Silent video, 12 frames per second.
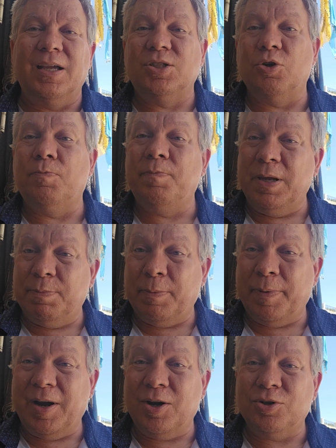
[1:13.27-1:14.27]
So be
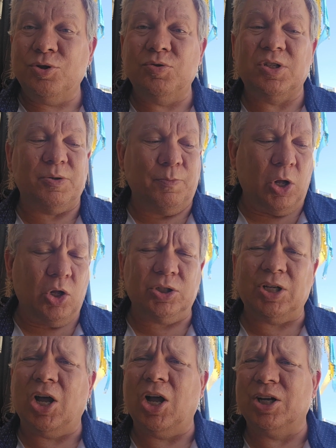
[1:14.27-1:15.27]
prepared to small
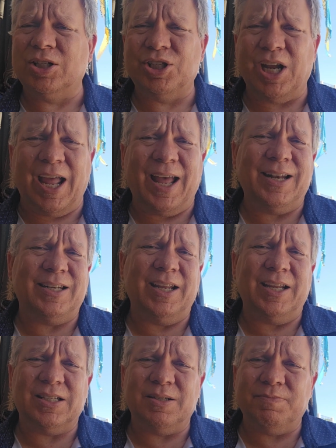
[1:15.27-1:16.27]
talk, chat,
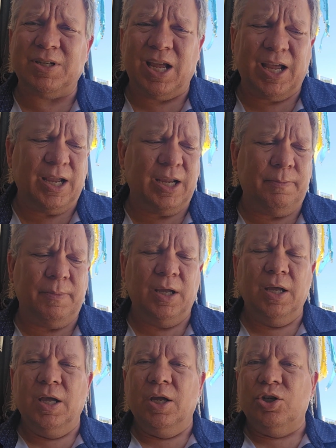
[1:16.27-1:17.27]
take some time.
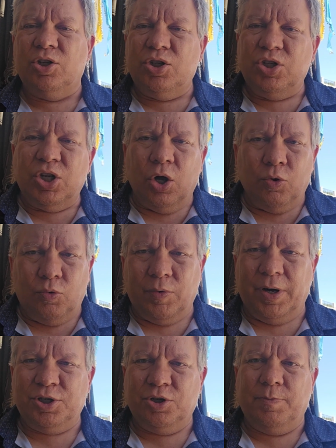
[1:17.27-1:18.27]
Don't
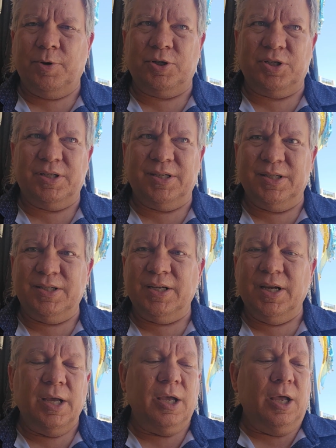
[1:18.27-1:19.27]
rush your
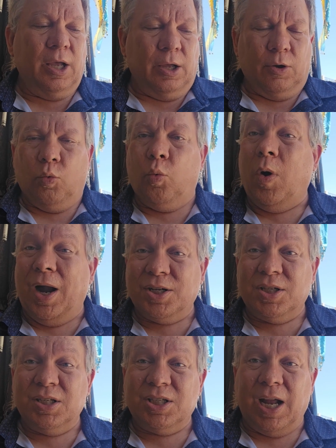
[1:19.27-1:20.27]
purchases.
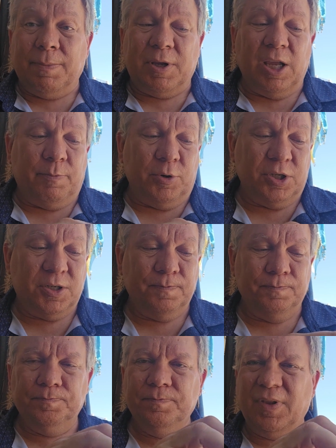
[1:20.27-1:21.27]
Watch the shopkeepers.
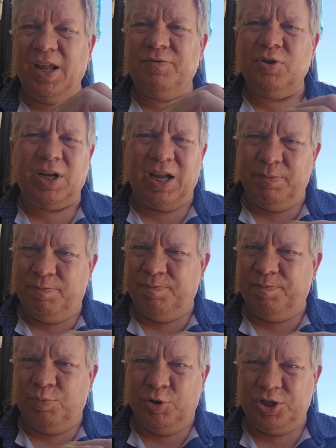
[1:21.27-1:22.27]
If they're kind
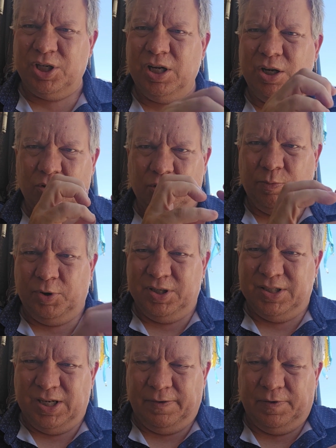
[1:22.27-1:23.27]
of pushy or they're
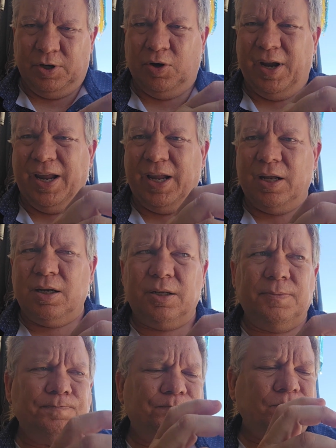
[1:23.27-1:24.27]
putting stuff in your hand
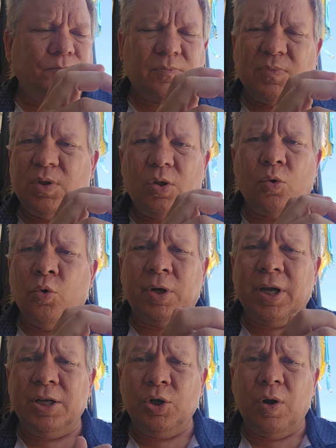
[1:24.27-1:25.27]
or
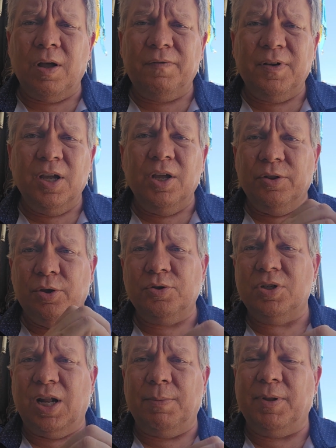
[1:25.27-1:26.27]
cutting you off,
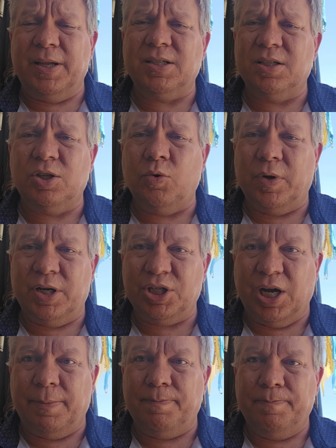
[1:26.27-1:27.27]
those are not places you want to shop.